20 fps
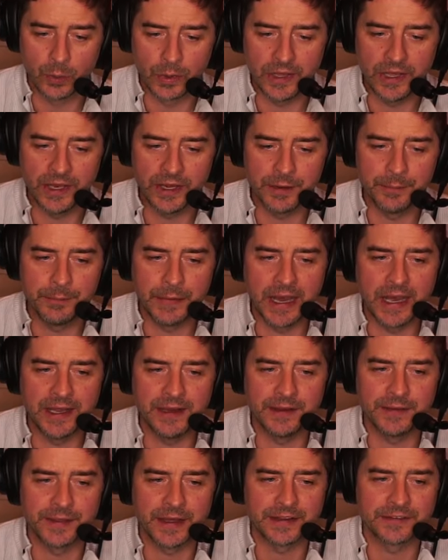We hit a
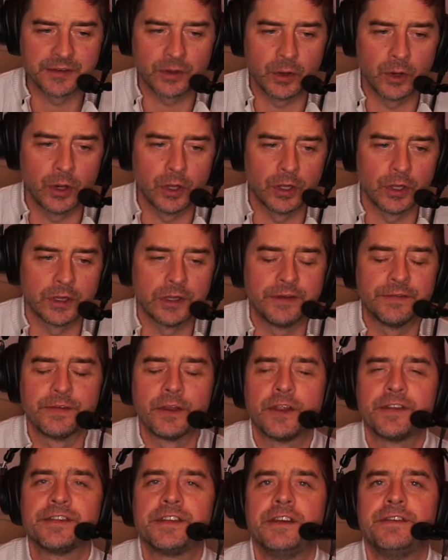mine, that's all. You've
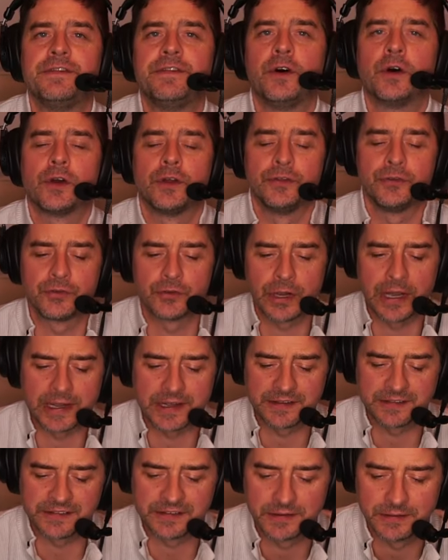lost your fucking
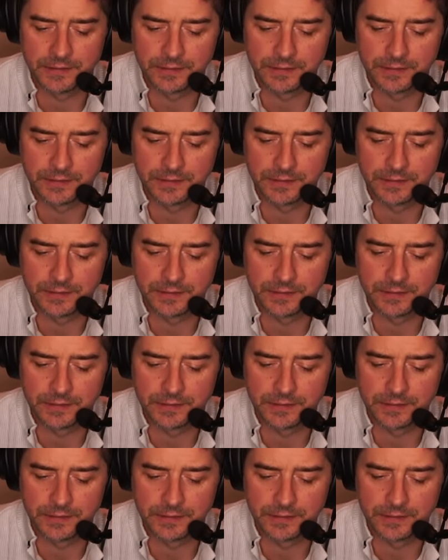tracks.